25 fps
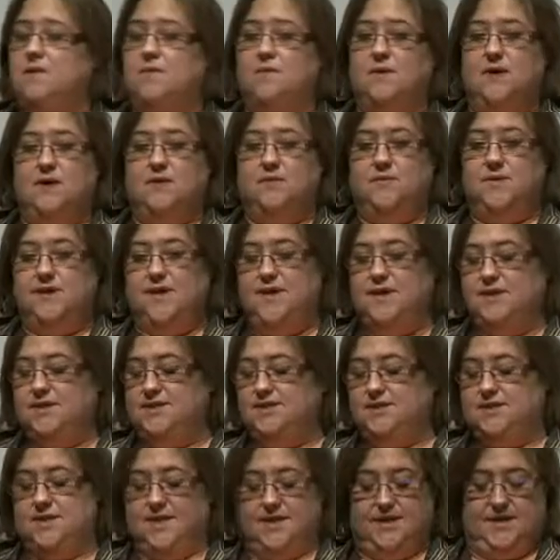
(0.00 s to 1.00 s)
Well, we
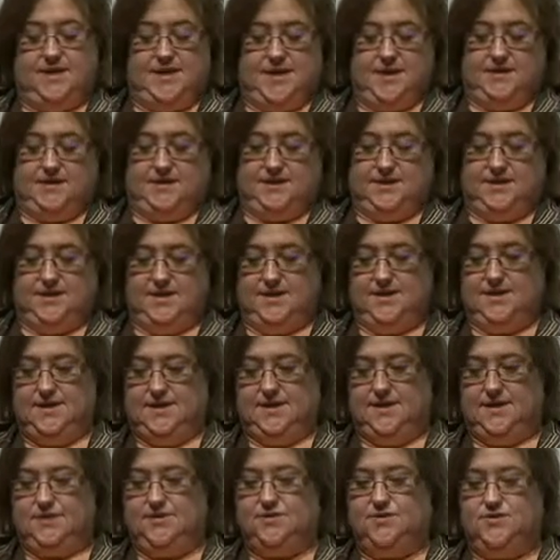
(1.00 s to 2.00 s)
started out in
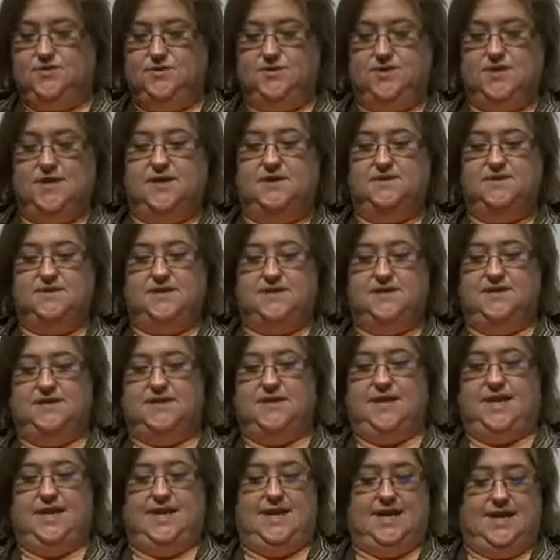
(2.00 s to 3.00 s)

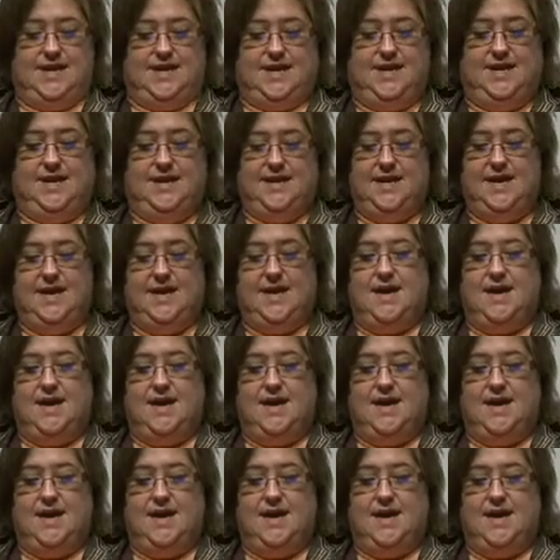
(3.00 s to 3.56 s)
2009,